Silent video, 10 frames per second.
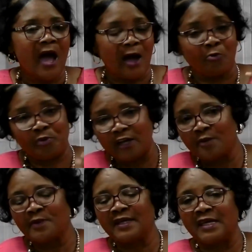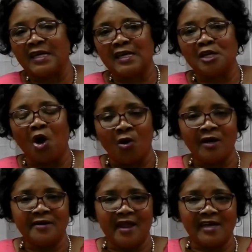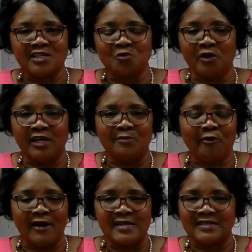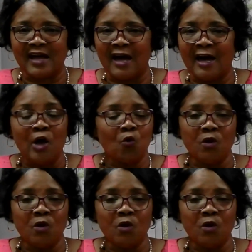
I'll pick up again on next week. Praise God.